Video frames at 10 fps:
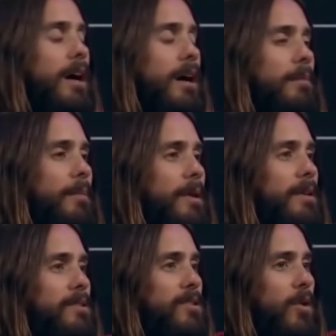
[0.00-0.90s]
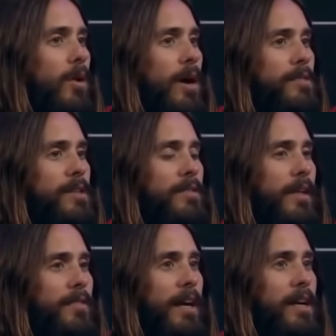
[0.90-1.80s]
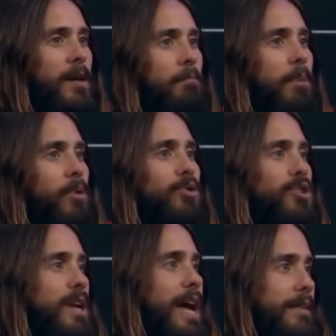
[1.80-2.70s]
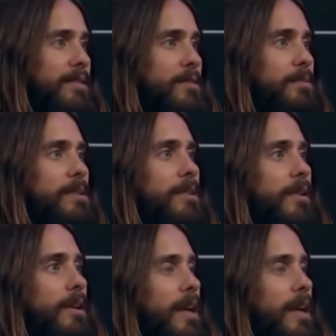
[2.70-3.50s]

Um, so I think that that compulsion has to be there.